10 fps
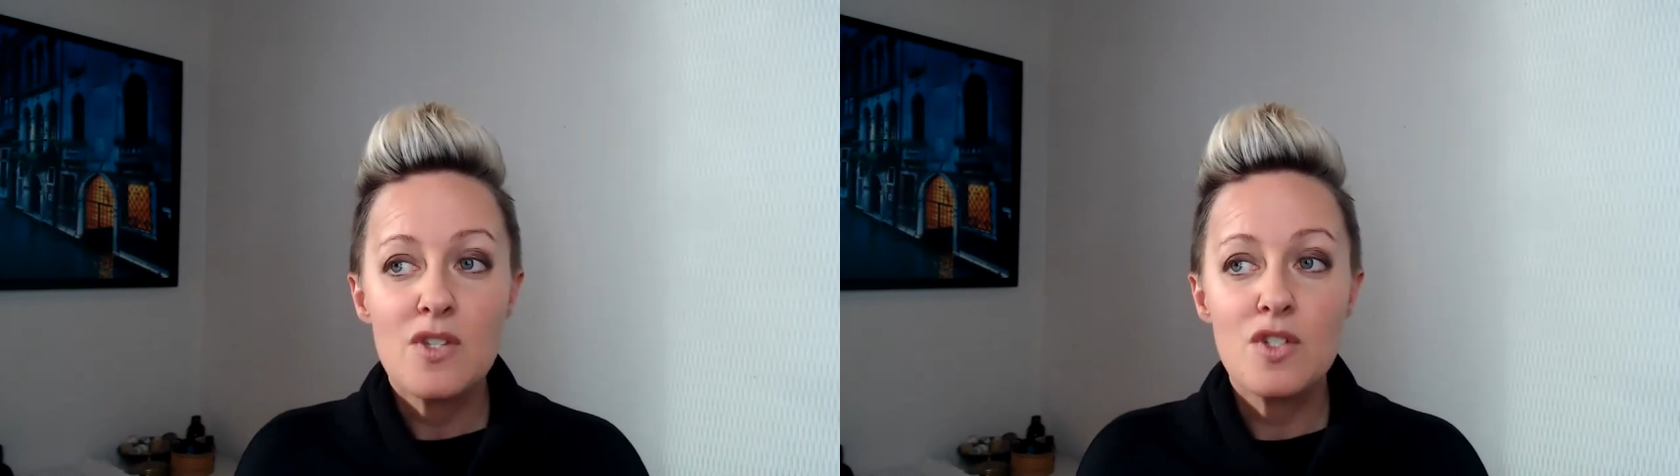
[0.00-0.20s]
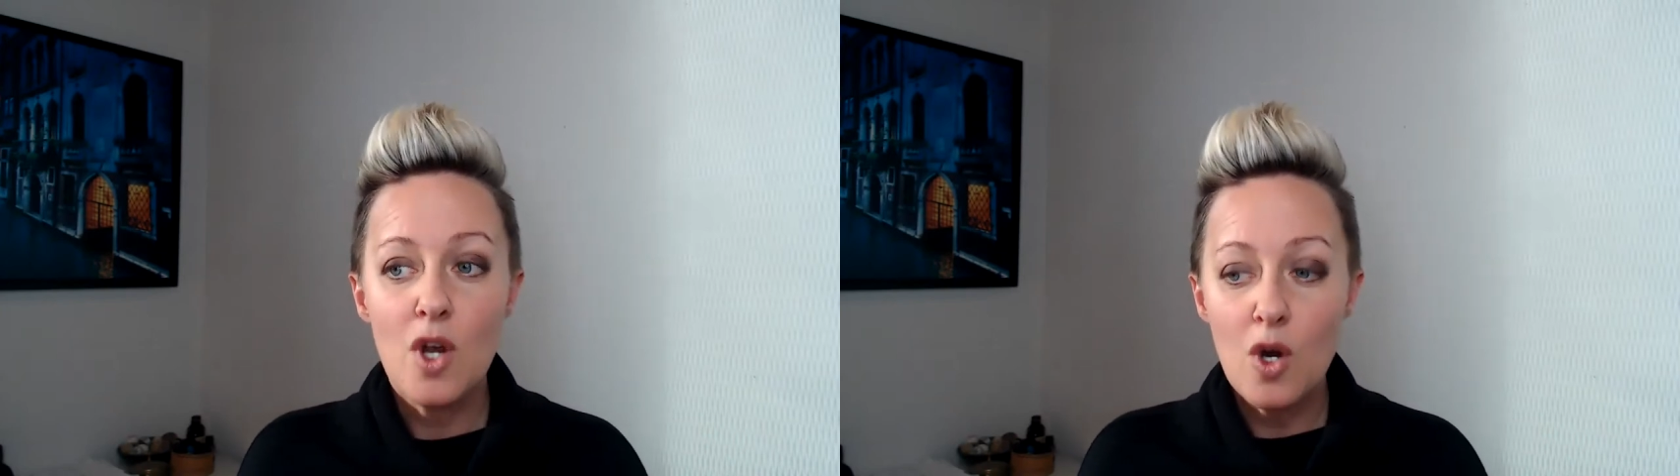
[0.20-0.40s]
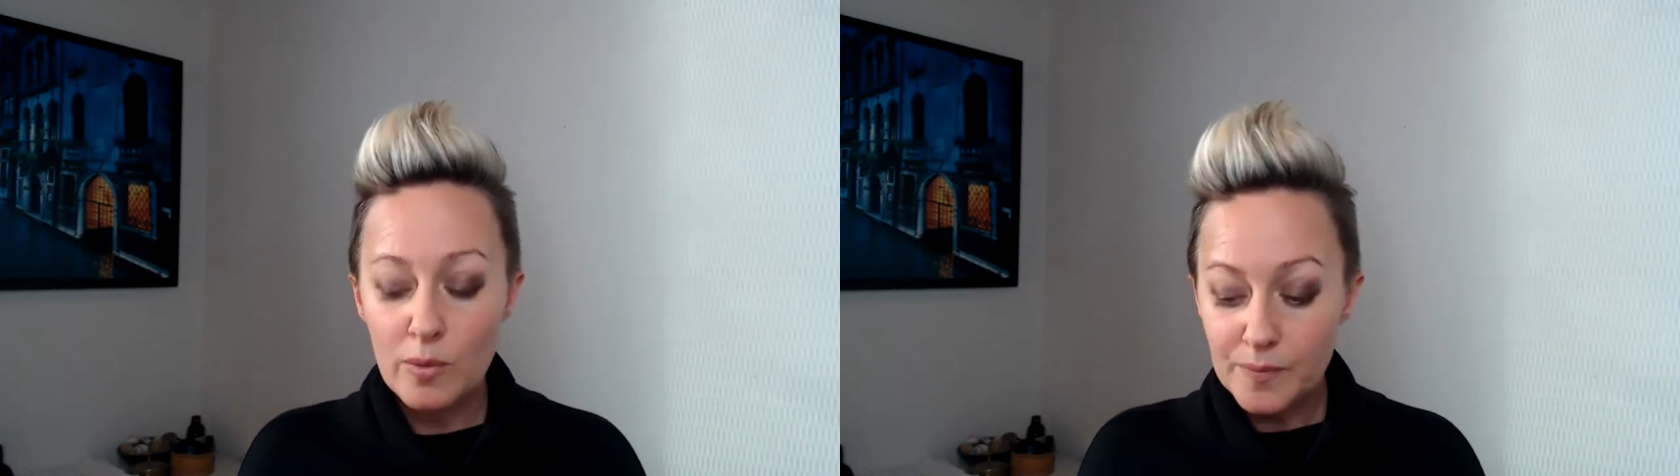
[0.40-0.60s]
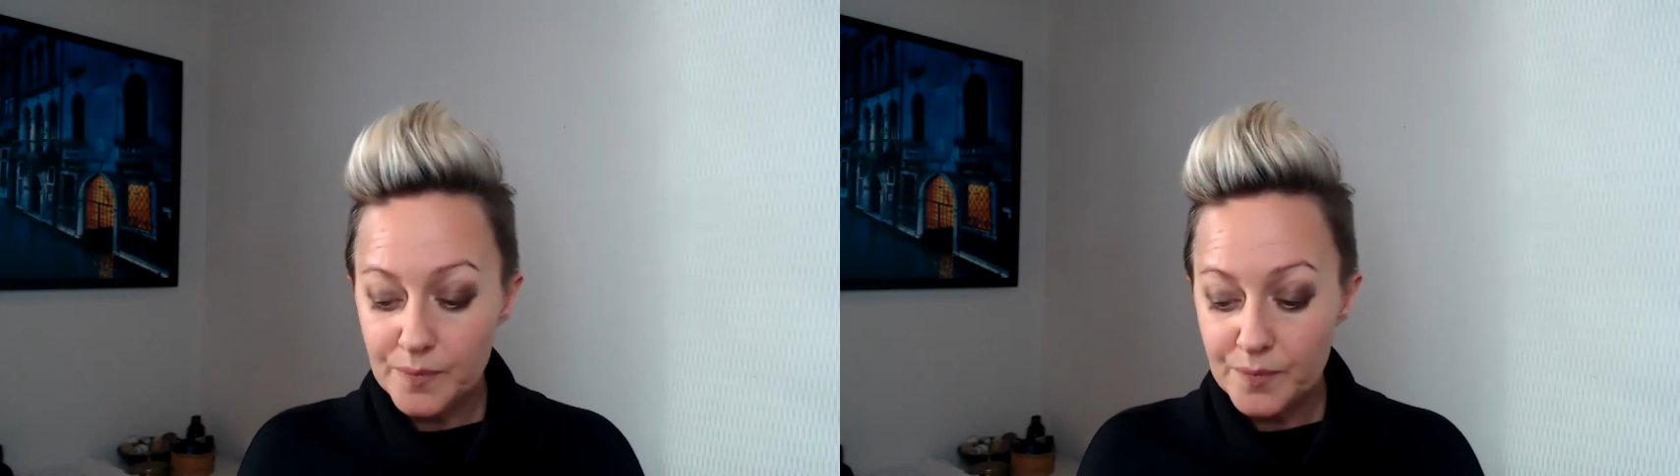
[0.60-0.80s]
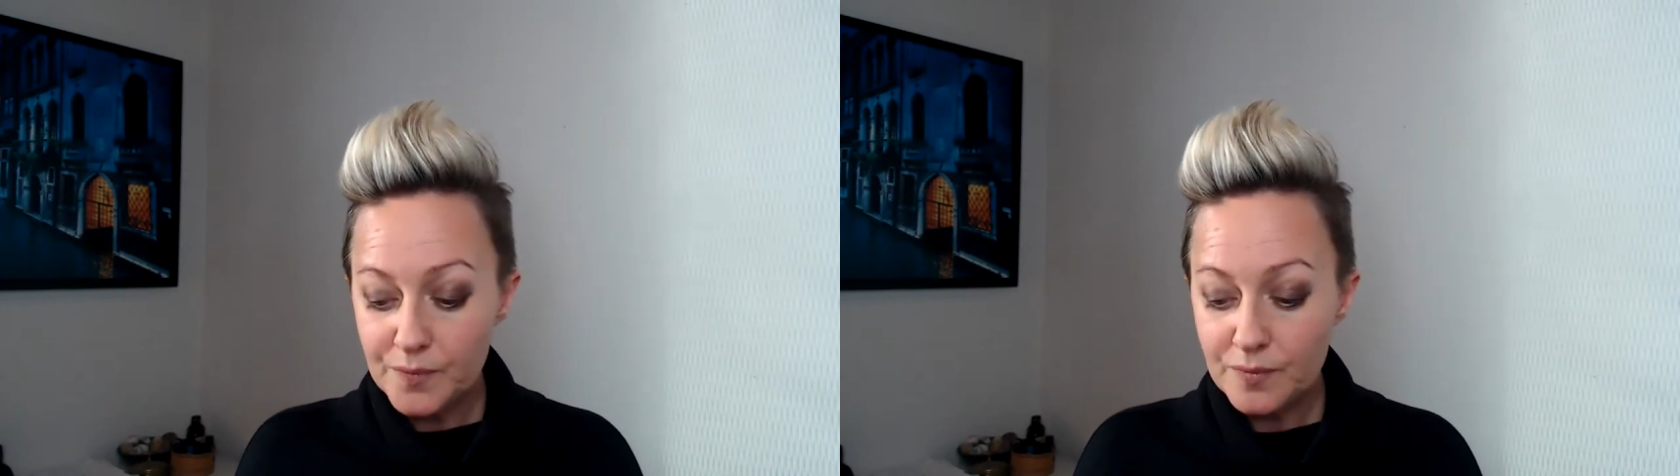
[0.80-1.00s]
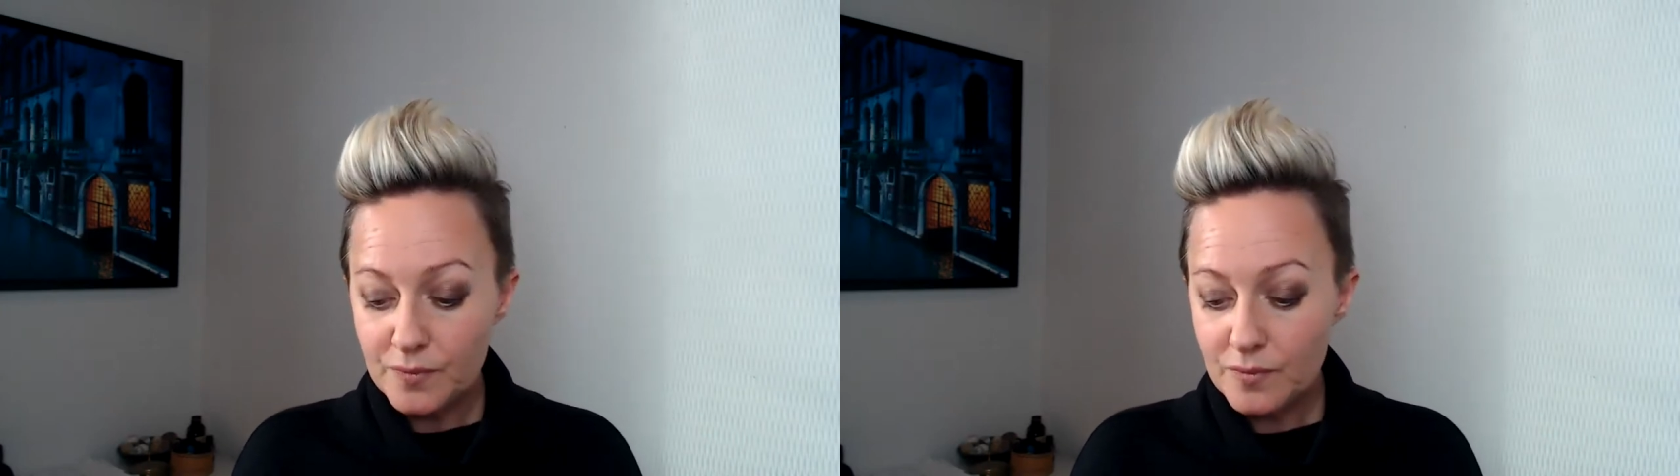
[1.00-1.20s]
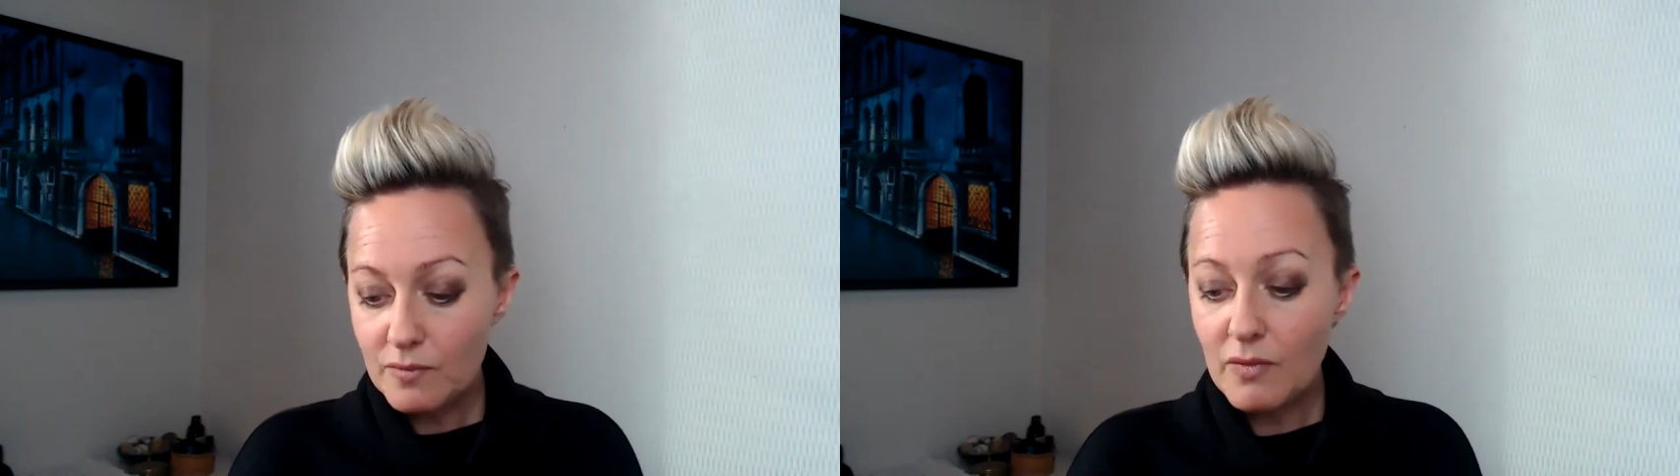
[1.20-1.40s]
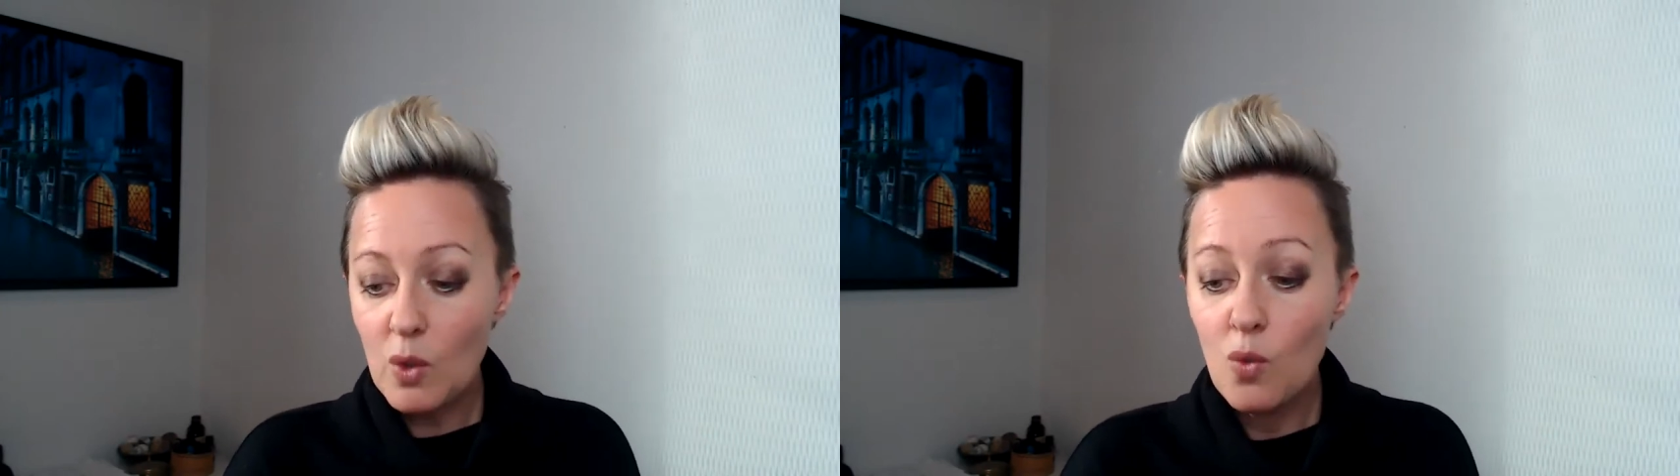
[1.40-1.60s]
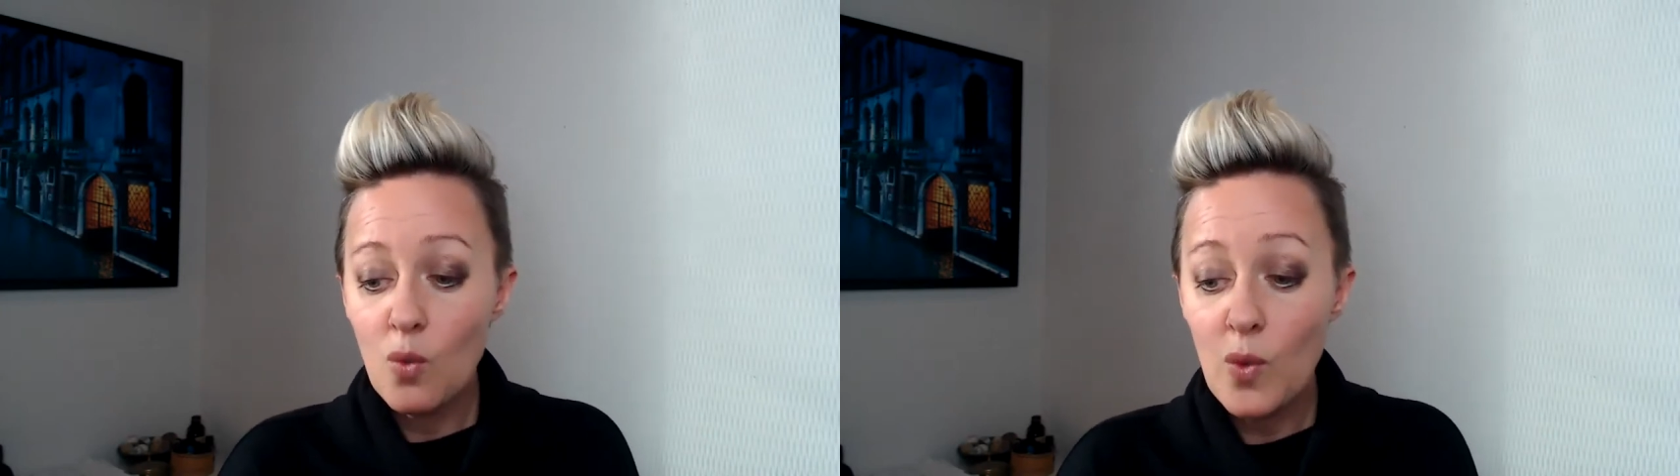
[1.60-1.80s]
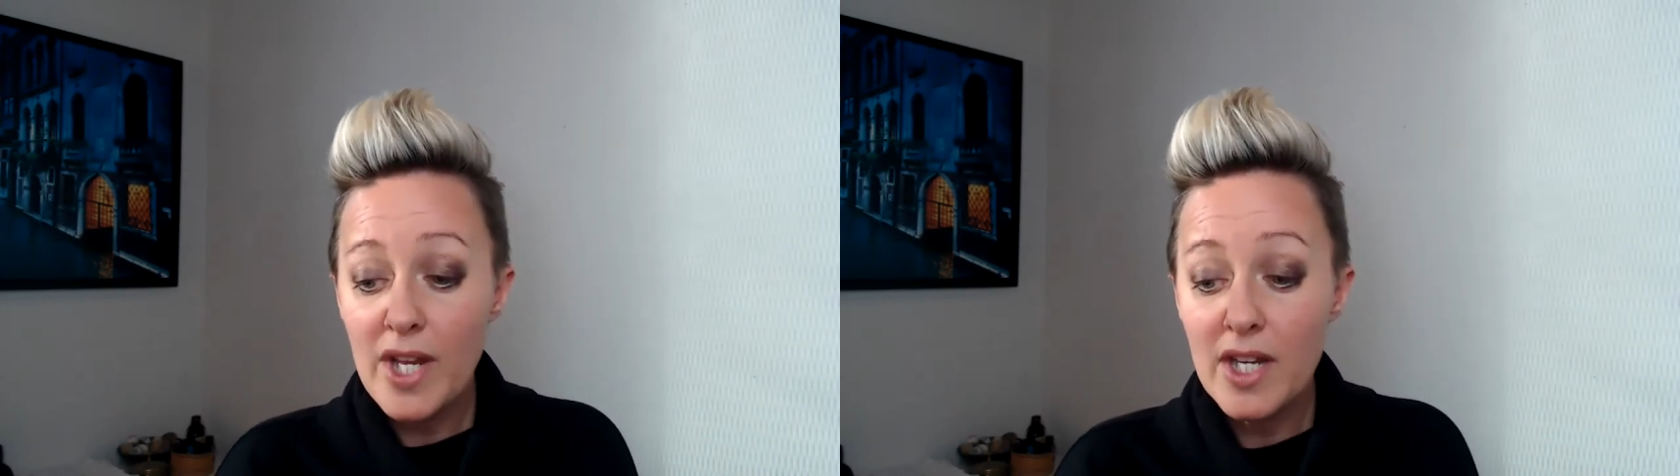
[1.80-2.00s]
So,
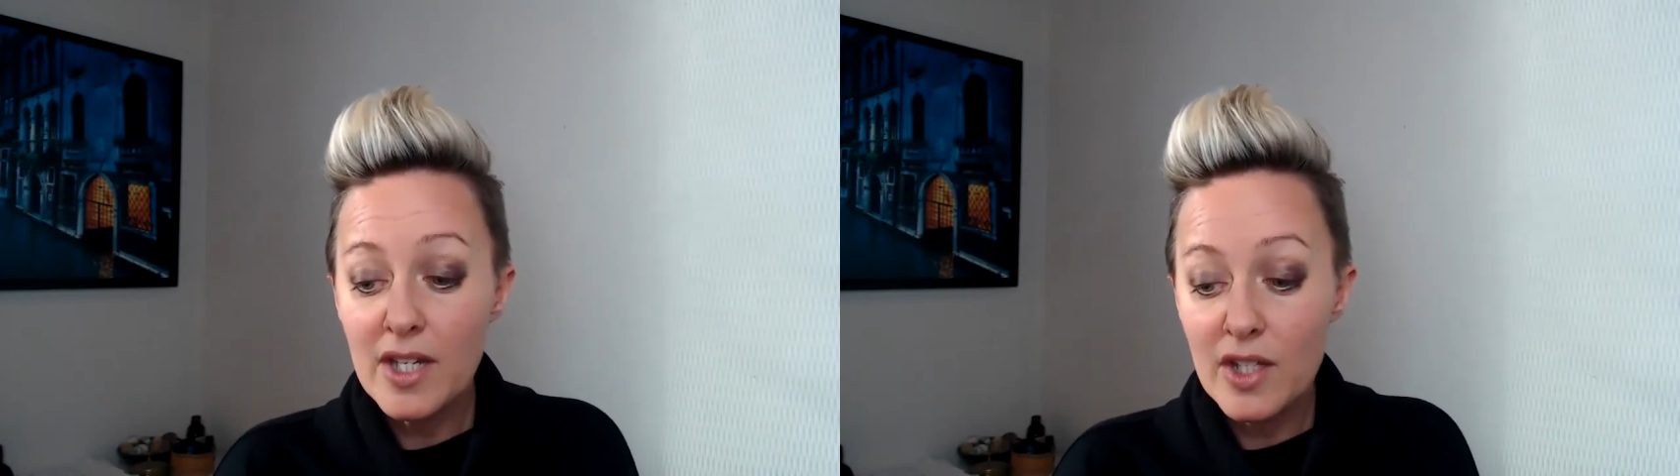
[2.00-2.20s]
when